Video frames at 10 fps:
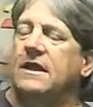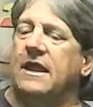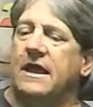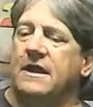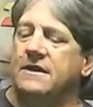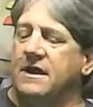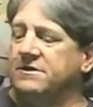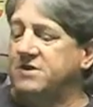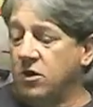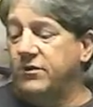And
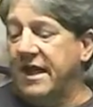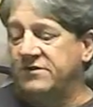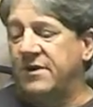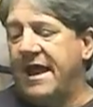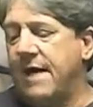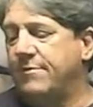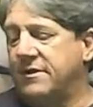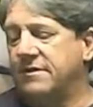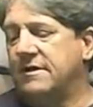so that's what happened.